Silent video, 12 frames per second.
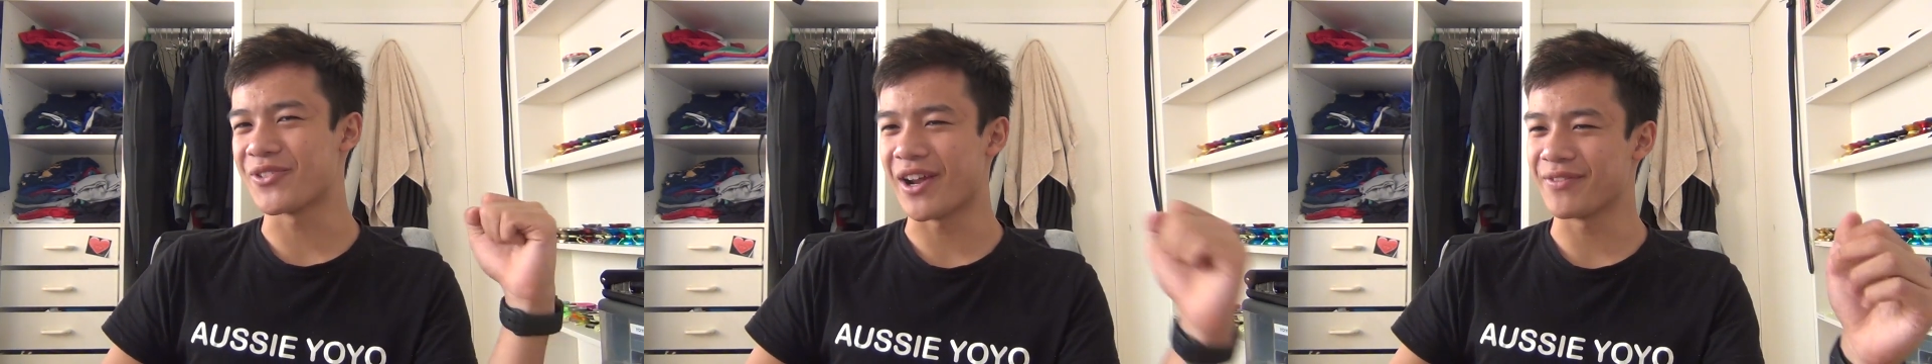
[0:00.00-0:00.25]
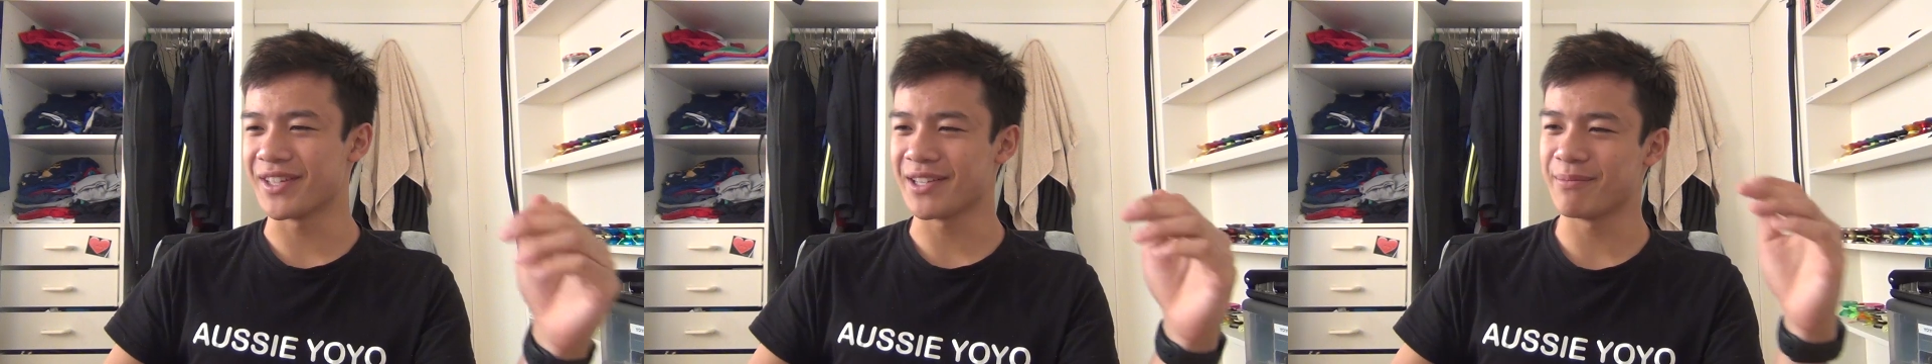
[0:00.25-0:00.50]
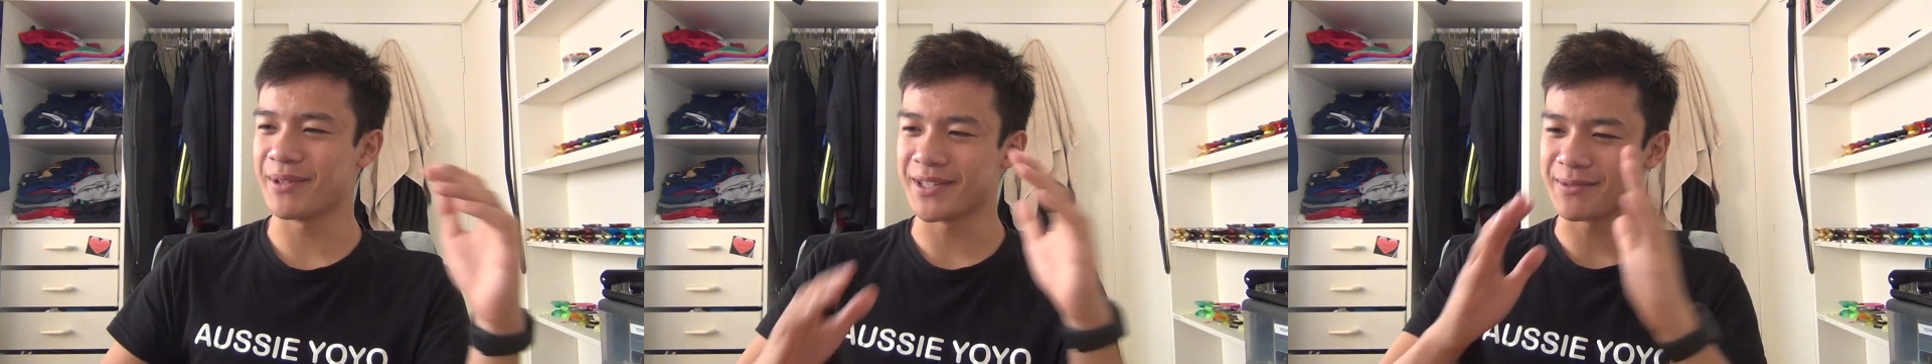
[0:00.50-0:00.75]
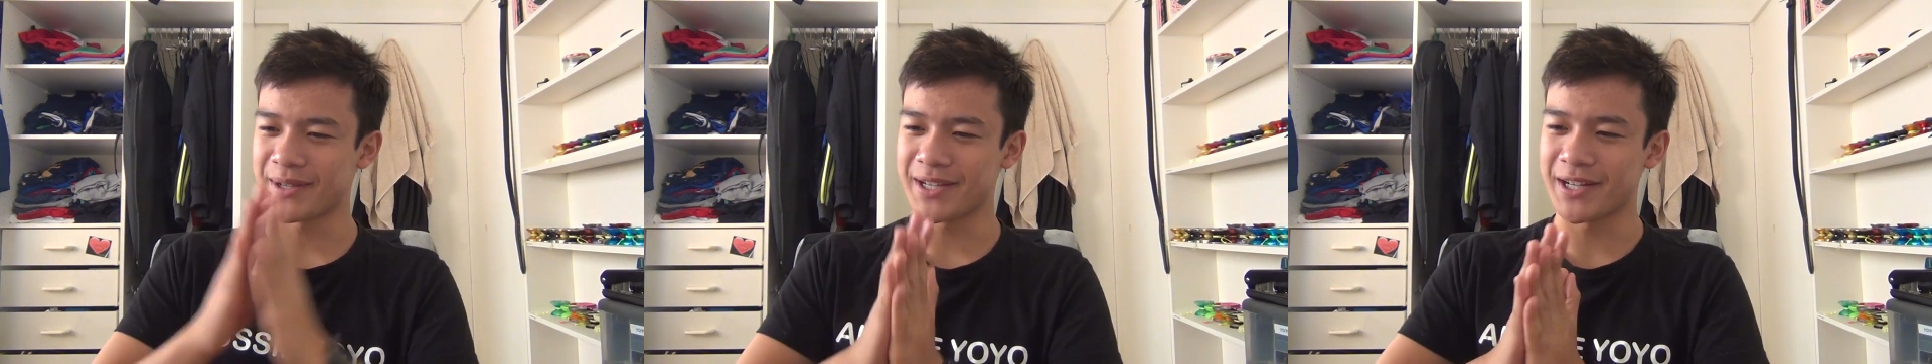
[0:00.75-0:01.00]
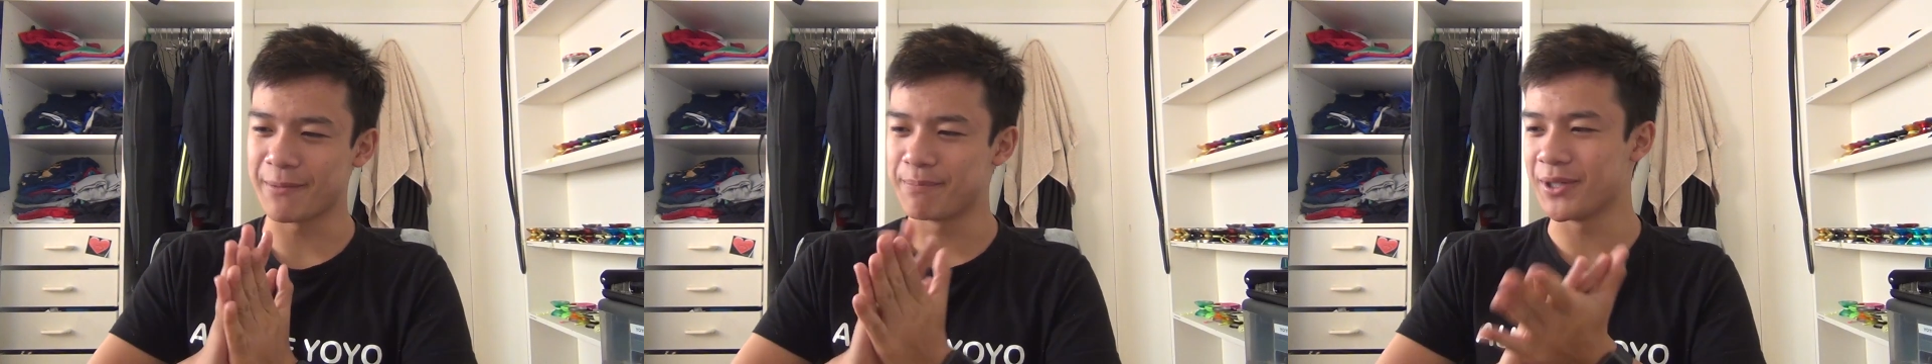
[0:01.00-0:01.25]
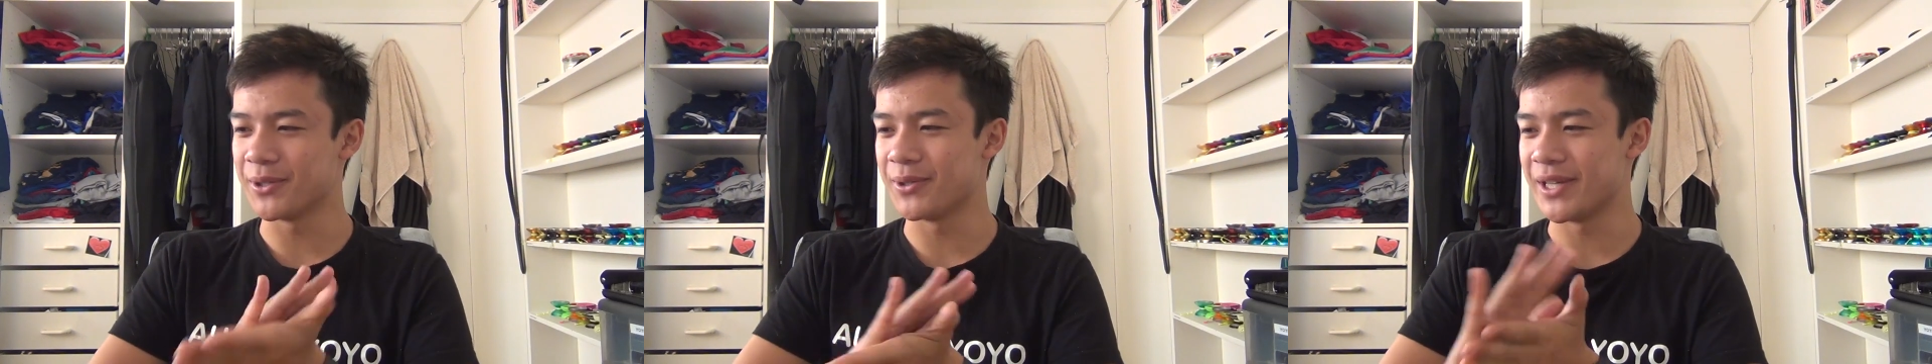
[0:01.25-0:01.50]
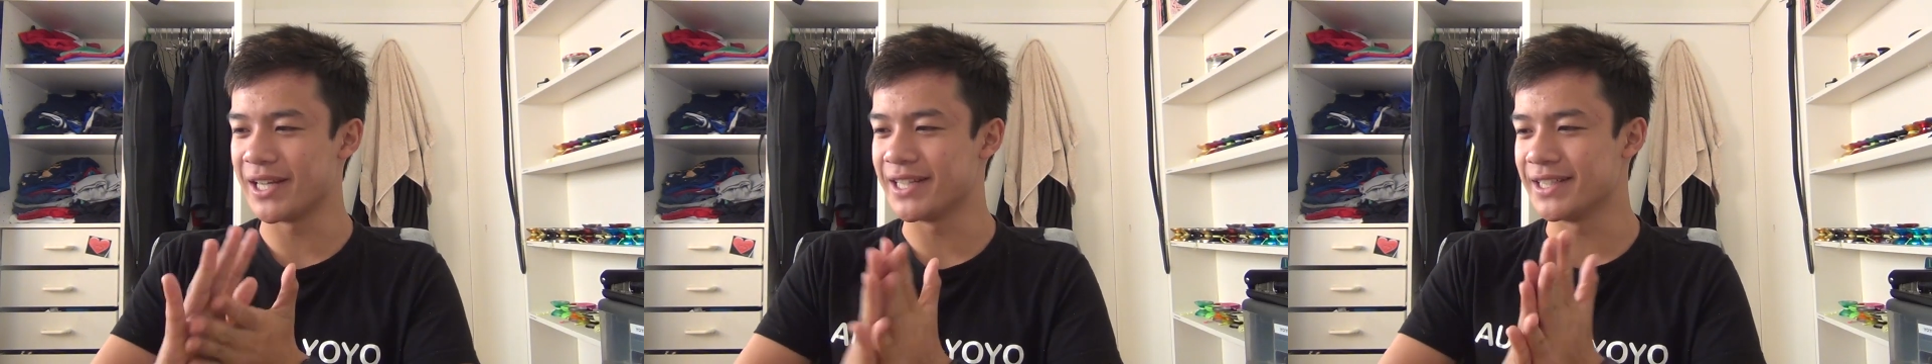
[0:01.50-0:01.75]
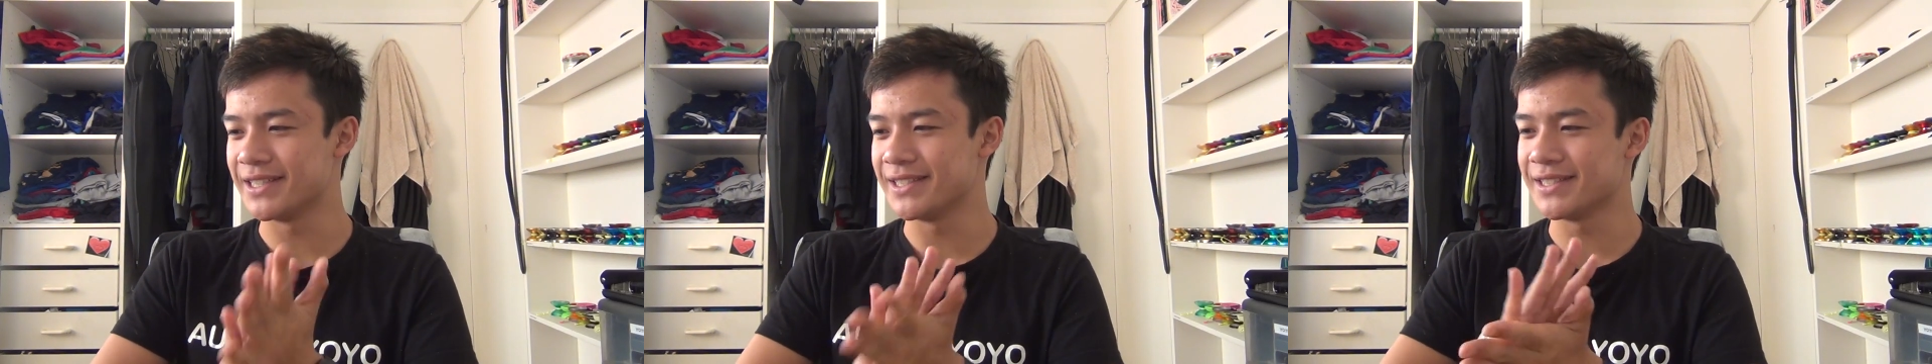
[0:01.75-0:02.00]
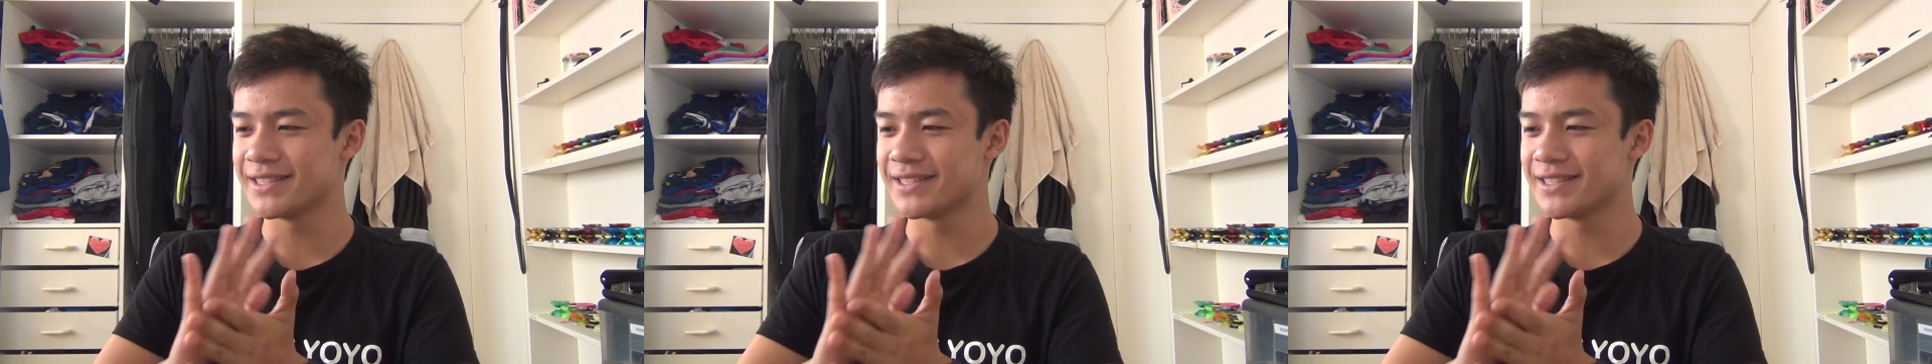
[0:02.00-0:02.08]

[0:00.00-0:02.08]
traveling because my uploading